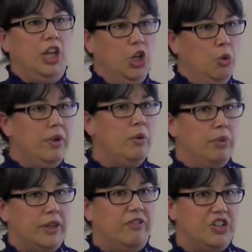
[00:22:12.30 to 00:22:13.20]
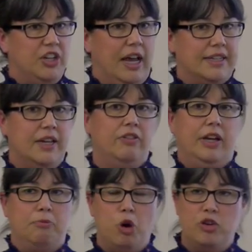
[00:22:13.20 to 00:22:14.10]
you know, with, with, the fishing
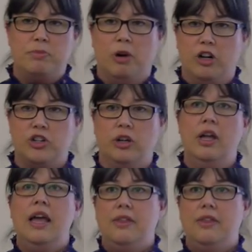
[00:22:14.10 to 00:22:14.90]
activity, post-Marshall,